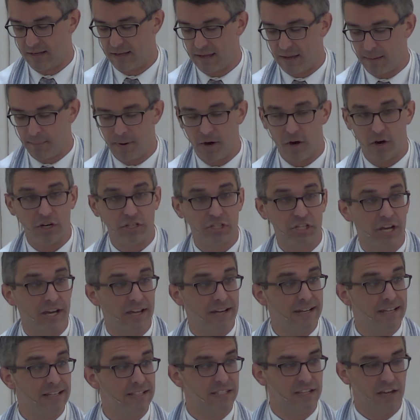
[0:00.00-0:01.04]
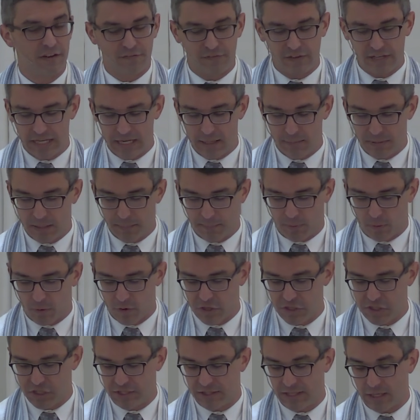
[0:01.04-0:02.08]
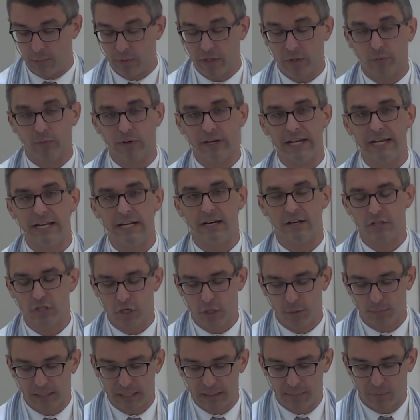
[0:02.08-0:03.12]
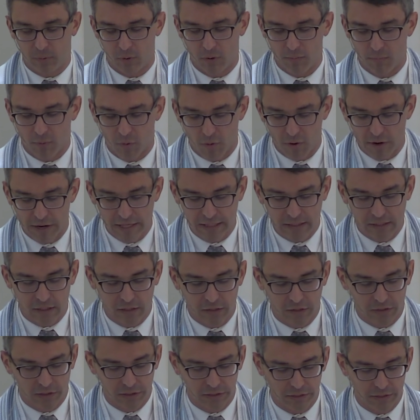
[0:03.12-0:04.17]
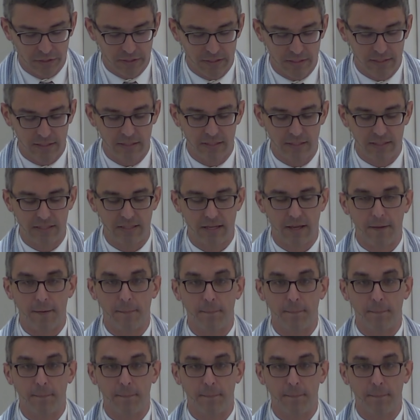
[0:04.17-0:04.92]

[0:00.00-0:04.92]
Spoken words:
Parashat Nitzavim, the portion that we read on Yom Kippur morning, concludes,